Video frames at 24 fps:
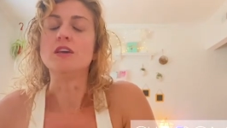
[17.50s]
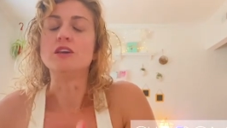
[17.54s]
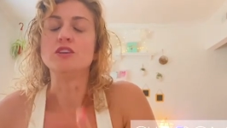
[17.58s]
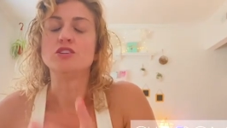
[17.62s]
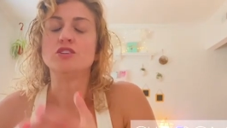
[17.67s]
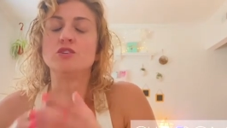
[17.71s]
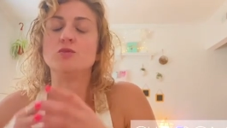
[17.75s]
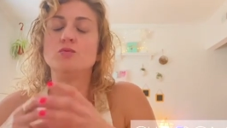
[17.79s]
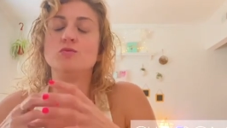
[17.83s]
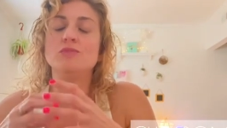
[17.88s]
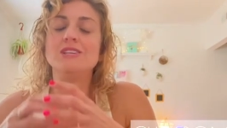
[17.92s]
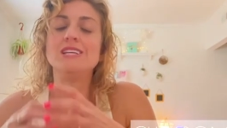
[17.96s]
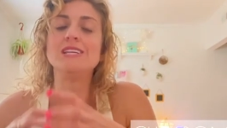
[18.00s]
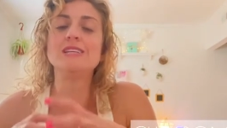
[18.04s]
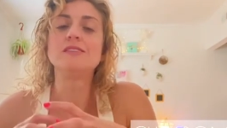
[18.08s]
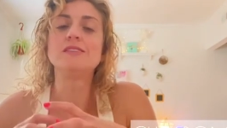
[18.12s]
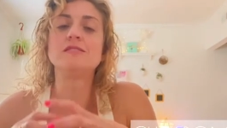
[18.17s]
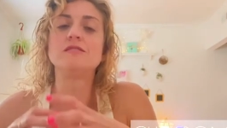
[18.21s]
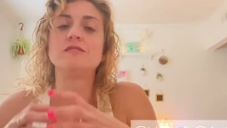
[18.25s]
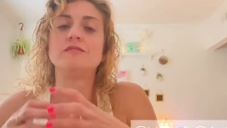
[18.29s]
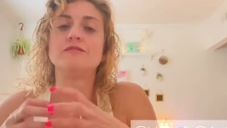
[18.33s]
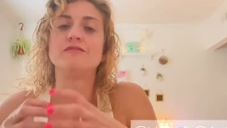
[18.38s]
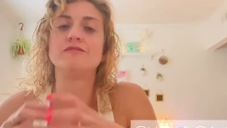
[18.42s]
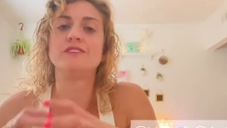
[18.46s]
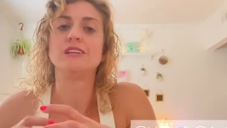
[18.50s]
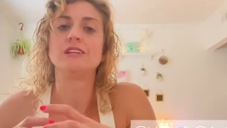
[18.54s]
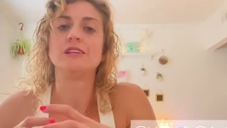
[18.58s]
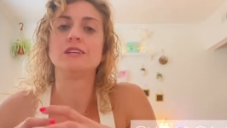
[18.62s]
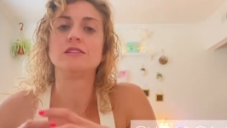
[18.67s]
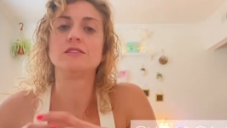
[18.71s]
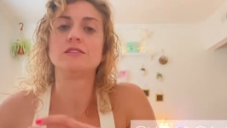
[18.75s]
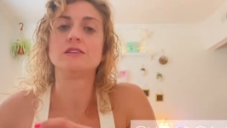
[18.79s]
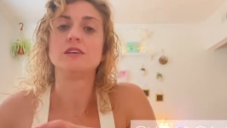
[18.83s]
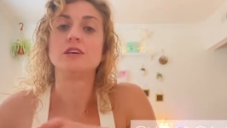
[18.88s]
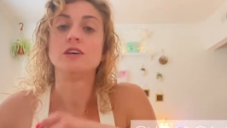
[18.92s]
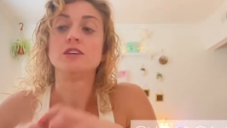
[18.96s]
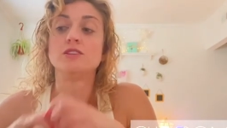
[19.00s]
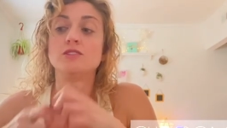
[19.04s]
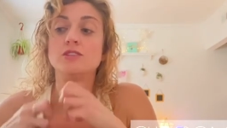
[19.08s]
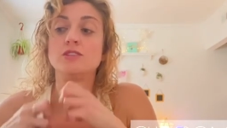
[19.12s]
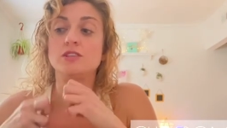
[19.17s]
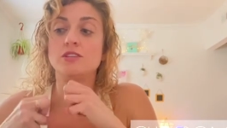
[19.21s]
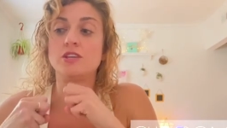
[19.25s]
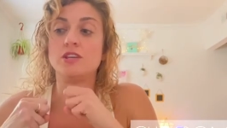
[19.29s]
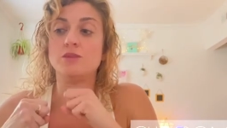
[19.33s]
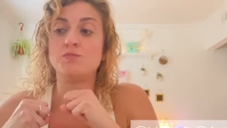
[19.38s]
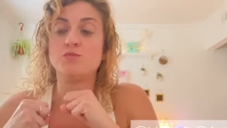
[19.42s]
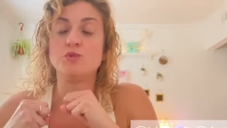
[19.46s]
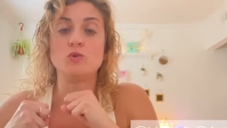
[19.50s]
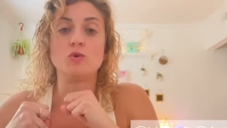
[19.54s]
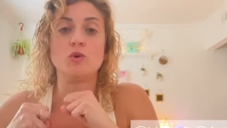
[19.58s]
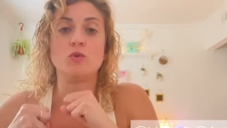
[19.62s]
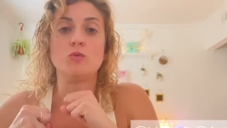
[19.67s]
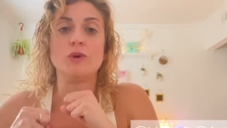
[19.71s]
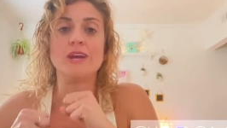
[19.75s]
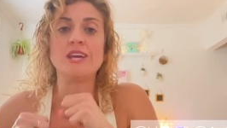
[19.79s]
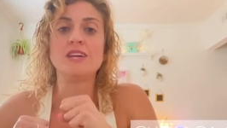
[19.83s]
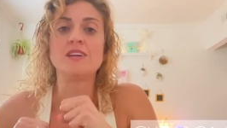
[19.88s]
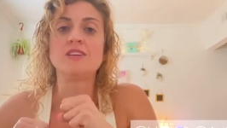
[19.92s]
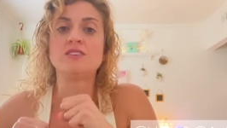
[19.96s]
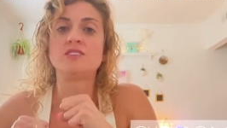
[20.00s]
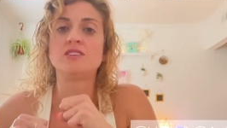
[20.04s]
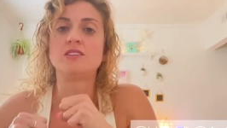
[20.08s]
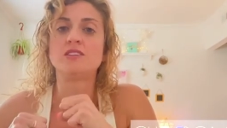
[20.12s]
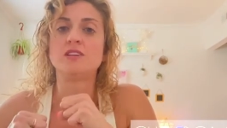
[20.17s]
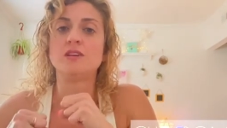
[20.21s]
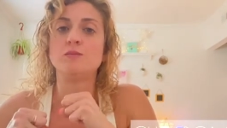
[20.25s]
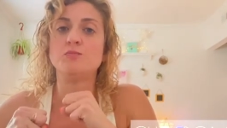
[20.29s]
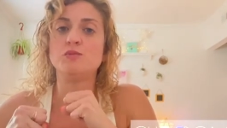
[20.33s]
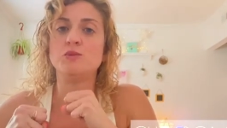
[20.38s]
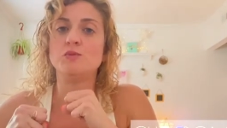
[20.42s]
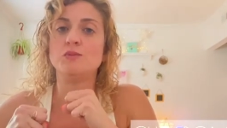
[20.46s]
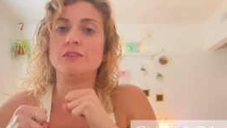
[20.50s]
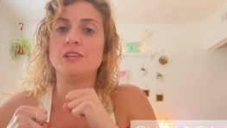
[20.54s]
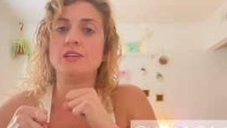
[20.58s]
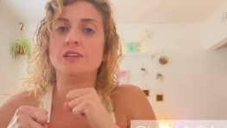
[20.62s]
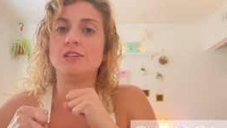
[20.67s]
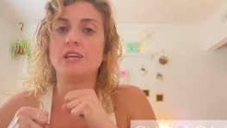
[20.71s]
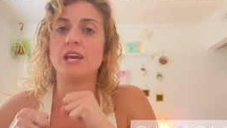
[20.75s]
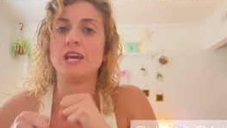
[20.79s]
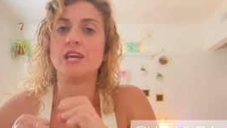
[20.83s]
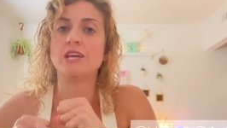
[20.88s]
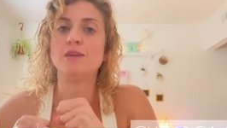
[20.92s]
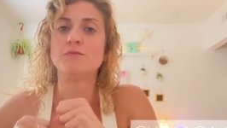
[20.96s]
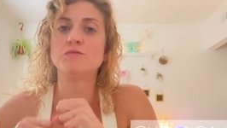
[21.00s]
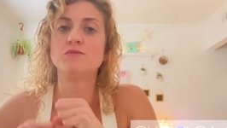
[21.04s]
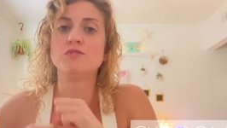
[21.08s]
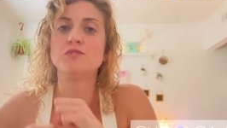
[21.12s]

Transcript: You need to feel it to keep you awake, to keep you in the game,